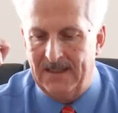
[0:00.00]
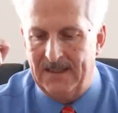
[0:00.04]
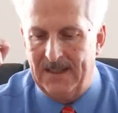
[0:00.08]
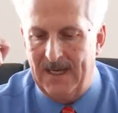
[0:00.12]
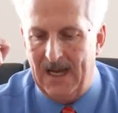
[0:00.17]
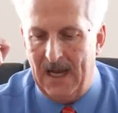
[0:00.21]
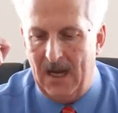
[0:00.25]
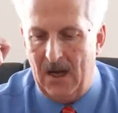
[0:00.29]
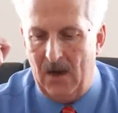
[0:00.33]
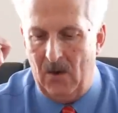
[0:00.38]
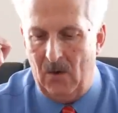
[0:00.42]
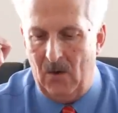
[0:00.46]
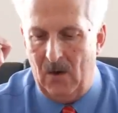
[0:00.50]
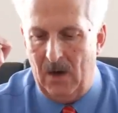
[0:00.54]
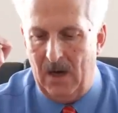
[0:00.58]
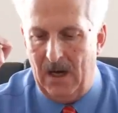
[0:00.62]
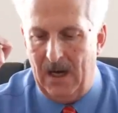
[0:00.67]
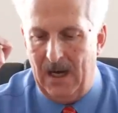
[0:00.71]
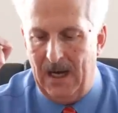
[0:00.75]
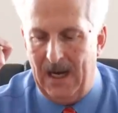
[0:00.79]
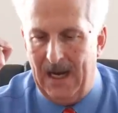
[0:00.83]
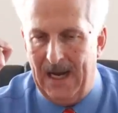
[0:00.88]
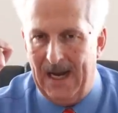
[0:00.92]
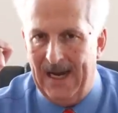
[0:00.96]
Now,
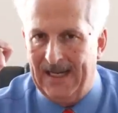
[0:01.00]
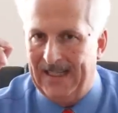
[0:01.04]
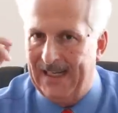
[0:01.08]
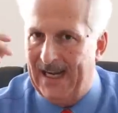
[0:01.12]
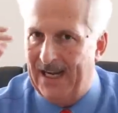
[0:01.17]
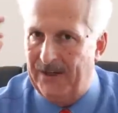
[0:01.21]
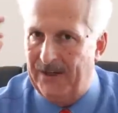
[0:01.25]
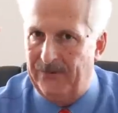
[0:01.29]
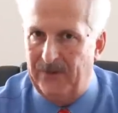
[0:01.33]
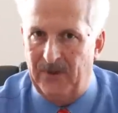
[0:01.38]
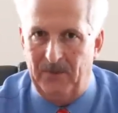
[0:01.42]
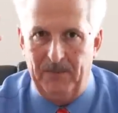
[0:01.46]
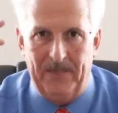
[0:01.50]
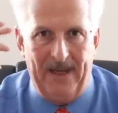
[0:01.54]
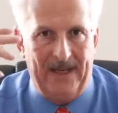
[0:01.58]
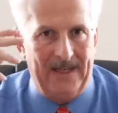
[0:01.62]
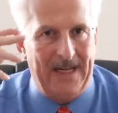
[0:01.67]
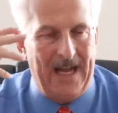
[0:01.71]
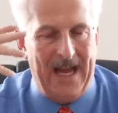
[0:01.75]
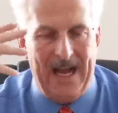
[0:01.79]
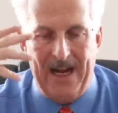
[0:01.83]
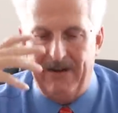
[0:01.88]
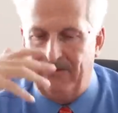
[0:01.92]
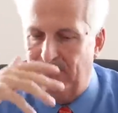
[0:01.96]
I got to
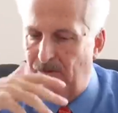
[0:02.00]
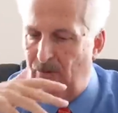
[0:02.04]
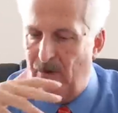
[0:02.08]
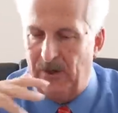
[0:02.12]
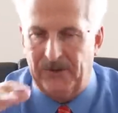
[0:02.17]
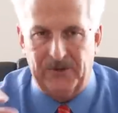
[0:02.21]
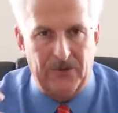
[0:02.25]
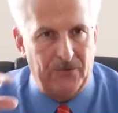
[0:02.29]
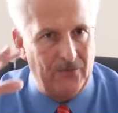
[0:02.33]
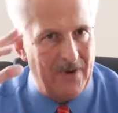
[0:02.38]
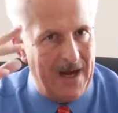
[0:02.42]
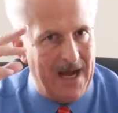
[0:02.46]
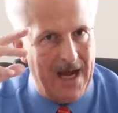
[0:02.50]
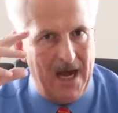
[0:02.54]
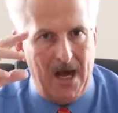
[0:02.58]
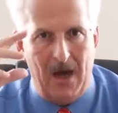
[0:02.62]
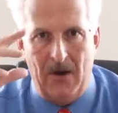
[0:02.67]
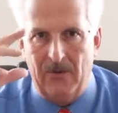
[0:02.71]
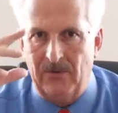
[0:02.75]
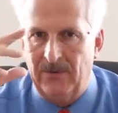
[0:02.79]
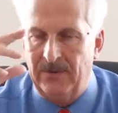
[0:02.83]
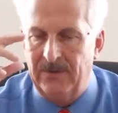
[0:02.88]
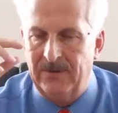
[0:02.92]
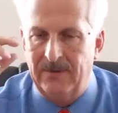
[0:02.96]
admit, I've looked
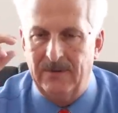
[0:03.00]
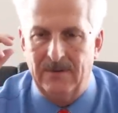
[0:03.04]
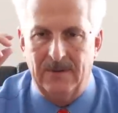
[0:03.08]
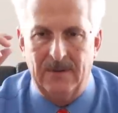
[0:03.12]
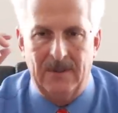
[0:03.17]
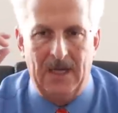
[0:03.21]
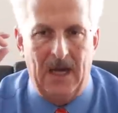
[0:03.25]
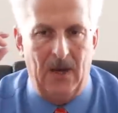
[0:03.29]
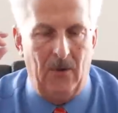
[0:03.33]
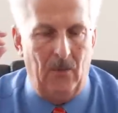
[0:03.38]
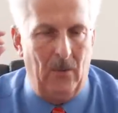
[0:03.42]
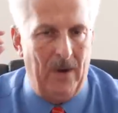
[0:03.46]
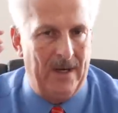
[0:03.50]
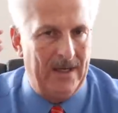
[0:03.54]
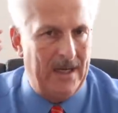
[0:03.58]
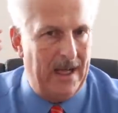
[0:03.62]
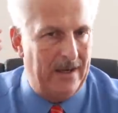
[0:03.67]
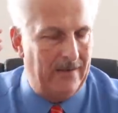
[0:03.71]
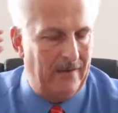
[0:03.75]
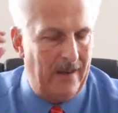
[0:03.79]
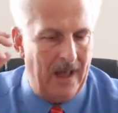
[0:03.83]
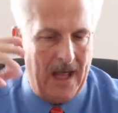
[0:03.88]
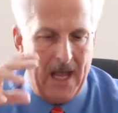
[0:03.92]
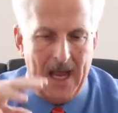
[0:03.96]
around I went
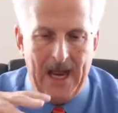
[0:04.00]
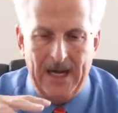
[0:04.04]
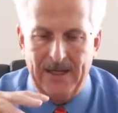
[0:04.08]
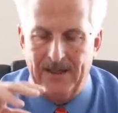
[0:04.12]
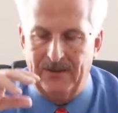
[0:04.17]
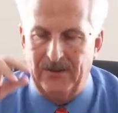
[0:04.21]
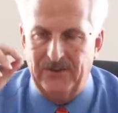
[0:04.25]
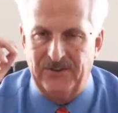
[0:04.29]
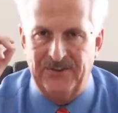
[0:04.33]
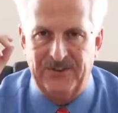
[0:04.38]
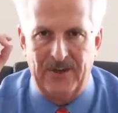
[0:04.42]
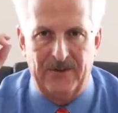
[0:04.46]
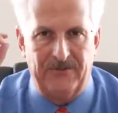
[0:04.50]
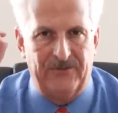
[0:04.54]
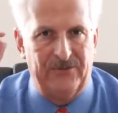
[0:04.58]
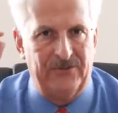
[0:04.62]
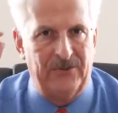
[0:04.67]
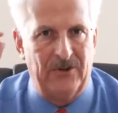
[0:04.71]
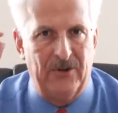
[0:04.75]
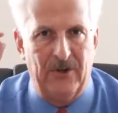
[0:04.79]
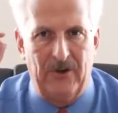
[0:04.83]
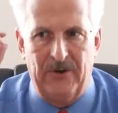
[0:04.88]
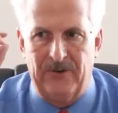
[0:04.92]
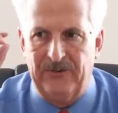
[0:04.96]
online and
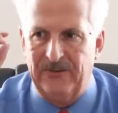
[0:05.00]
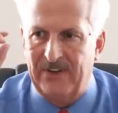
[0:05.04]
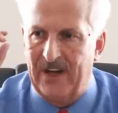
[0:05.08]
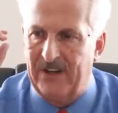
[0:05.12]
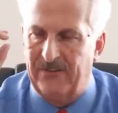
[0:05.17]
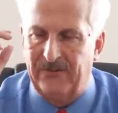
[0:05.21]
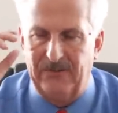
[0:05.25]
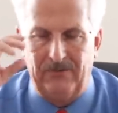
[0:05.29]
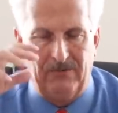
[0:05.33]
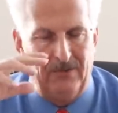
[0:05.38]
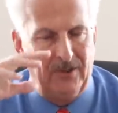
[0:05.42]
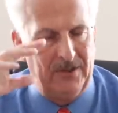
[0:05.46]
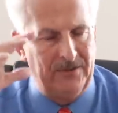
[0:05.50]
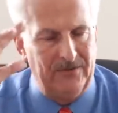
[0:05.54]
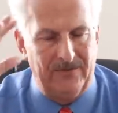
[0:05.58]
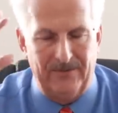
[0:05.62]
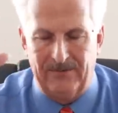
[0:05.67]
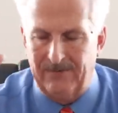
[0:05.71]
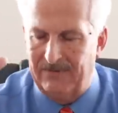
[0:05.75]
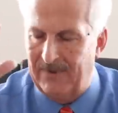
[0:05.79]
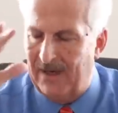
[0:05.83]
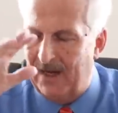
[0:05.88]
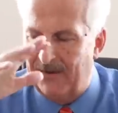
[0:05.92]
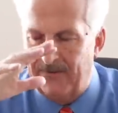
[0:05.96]
searched. I looked
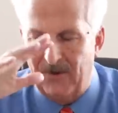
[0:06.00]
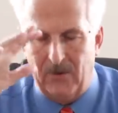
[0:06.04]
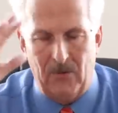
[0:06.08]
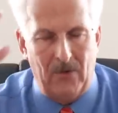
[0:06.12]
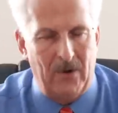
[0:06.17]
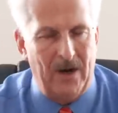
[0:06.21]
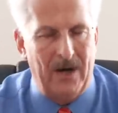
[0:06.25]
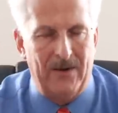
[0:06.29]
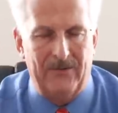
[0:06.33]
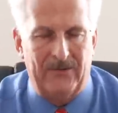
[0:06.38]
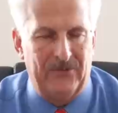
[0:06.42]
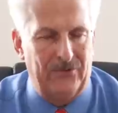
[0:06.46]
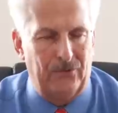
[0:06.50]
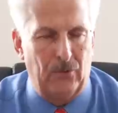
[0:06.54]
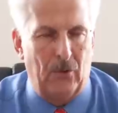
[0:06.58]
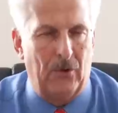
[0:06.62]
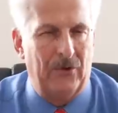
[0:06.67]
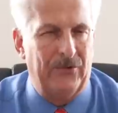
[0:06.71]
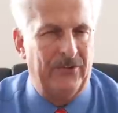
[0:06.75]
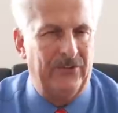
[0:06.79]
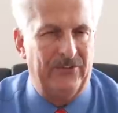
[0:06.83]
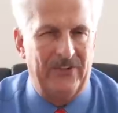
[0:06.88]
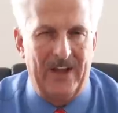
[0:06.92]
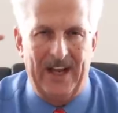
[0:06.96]
everywhere at
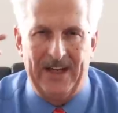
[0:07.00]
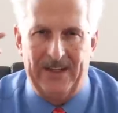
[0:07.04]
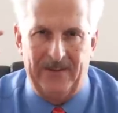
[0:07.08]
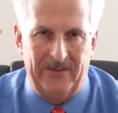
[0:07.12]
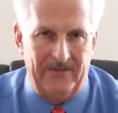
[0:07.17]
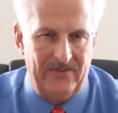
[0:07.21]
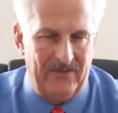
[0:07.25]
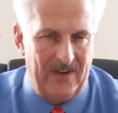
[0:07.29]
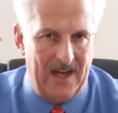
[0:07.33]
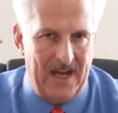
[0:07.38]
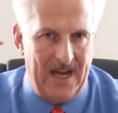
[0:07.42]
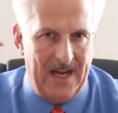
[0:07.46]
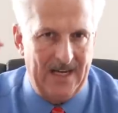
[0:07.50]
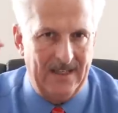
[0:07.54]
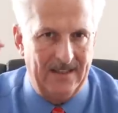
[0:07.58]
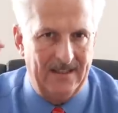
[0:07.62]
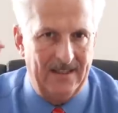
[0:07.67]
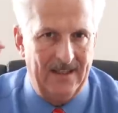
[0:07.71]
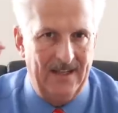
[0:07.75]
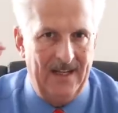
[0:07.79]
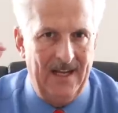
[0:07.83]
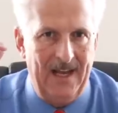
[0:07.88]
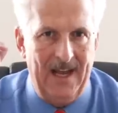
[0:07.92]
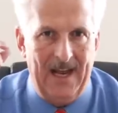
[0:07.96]
sources I could find,
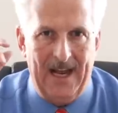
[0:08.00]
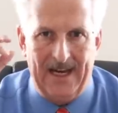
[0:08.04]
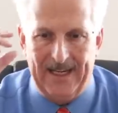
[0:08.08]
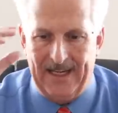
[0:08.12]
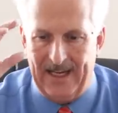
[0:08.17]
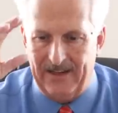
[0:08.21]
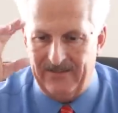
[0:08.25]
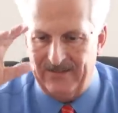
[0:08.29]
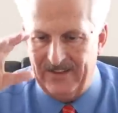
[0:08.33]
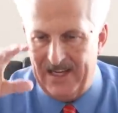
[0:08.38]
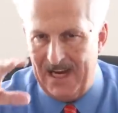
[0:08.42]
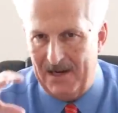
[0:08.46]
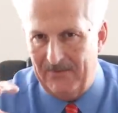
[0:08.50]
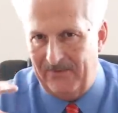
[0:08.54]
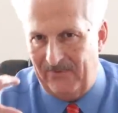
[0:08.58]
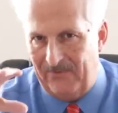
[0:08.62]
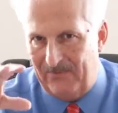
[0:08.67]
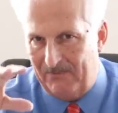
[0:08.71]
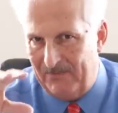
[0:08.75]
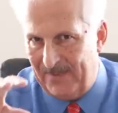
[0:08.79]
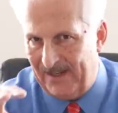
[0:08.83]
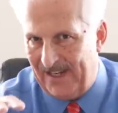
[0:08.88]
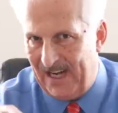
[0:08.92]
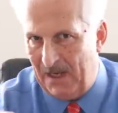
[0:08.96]
and I have
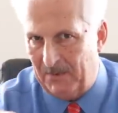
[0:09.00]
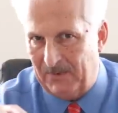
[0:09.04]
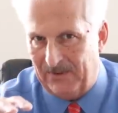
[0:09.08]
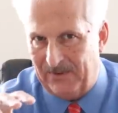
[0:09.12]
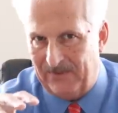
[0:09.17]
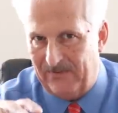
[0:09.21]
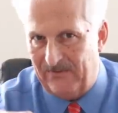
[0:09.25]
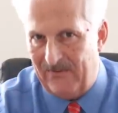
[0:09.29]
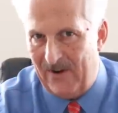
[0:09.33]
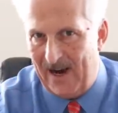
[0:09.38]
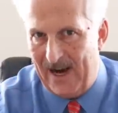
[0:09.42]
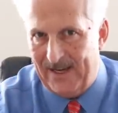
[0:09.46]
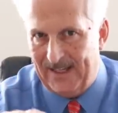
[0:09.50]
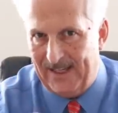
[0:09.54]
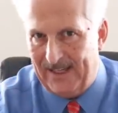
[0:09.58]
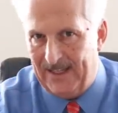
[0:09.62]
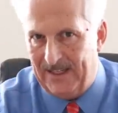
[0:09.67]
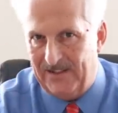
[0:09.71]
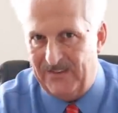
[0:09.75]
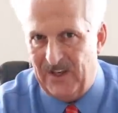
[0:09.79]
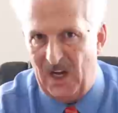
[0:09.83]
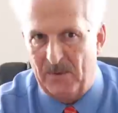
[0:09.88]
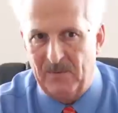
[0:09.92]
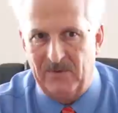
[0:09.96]
not been able to find
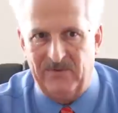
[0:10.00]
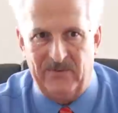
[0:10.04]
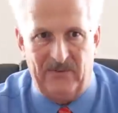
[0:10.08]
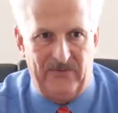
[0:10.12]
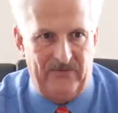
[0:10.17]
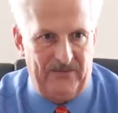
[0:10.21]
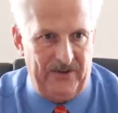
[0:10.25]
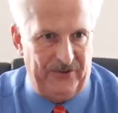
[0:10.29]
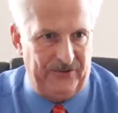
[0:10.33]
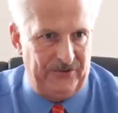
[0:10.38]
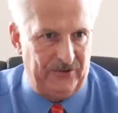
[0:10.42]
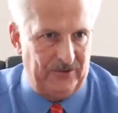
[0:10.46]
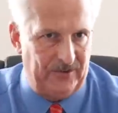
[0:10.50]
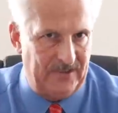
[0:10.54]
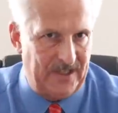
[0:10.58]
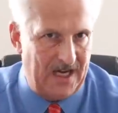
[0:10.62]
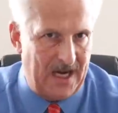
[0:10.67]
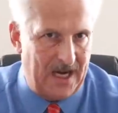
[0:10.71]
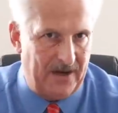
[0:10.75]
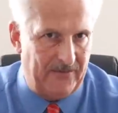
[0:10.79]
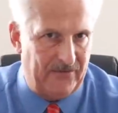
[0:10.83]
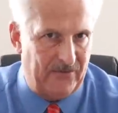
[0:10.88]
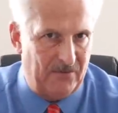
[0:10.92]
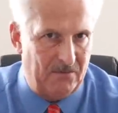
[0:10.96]
any type of official
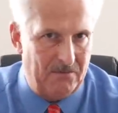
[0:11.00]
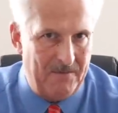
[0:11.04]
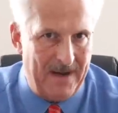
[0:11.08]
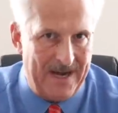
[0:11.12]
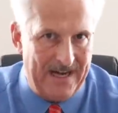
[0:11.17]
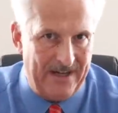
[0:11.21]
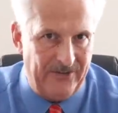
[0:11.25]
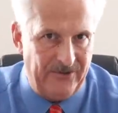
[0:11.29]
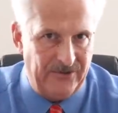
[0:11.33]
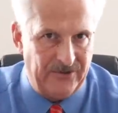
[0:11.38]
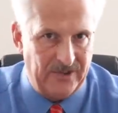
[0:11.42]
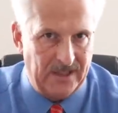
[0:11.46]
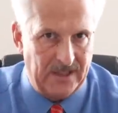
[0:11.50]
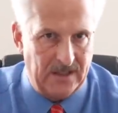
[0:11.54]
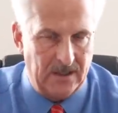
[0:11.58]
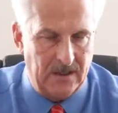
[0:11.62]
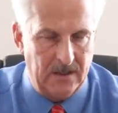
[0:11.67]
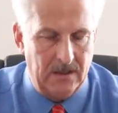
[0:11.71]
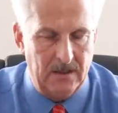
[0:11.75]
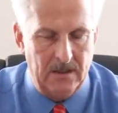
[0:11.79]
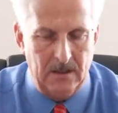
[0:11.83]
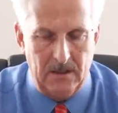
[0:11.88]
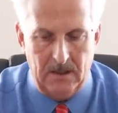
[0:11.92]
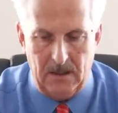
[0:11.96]
confirmation
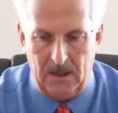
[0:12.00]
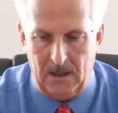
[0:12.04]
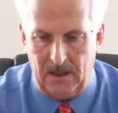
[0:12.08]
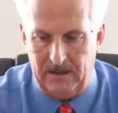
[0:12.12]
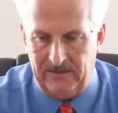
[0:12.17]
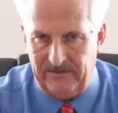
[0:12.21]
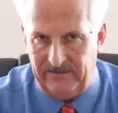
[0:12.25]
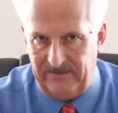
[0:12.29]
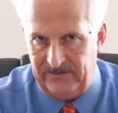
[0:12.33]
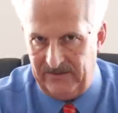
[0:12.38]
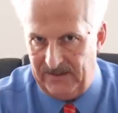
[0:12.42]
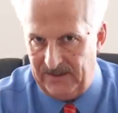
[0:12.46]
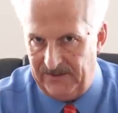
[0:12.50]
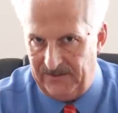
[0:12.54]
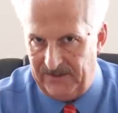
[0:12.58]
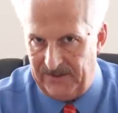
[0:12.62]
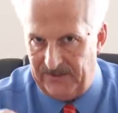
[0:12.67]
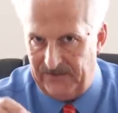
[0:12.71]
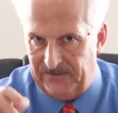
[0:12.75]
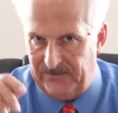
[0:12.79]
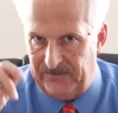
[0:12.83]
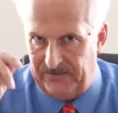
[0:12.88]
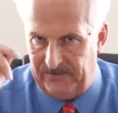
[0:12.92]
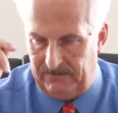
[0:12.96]
of
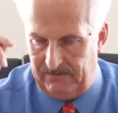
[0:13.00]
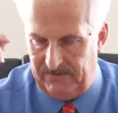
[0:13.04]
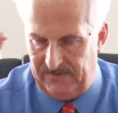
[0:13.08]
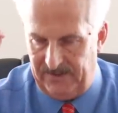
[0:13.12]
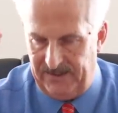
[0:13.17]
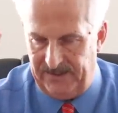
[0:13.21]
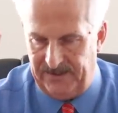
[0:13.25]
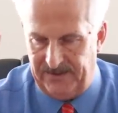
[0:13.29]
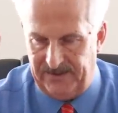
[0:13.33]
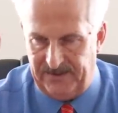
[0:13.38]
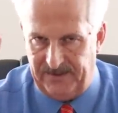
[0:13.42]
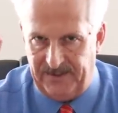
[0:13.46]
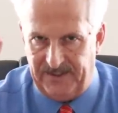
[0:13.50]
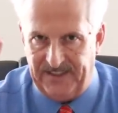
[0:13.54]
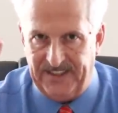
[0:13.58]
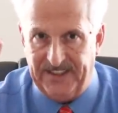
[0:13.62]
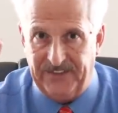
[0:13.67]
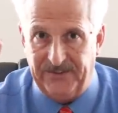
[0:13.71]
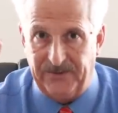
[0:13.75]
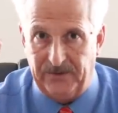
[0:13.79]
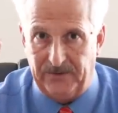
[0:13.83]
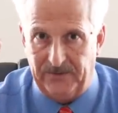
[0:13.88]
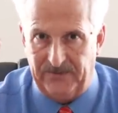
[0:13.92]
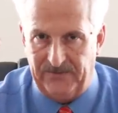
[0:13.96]
this this
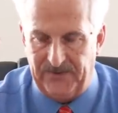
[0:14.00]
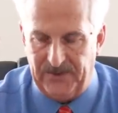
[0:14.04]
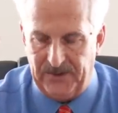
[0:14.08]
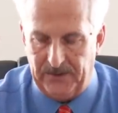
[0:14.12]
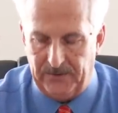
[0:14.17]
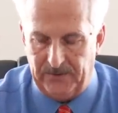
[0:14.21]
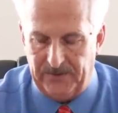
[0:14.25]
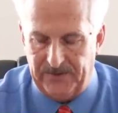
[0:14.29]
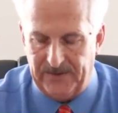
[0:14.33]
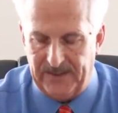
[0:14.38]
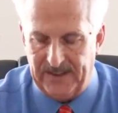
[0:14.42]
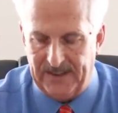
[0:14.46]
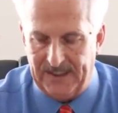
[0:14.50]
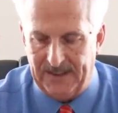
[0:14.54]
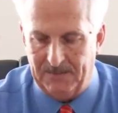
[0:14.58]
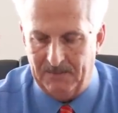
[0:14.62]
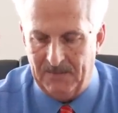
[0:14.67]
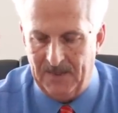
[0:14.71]
diesel fuel thing.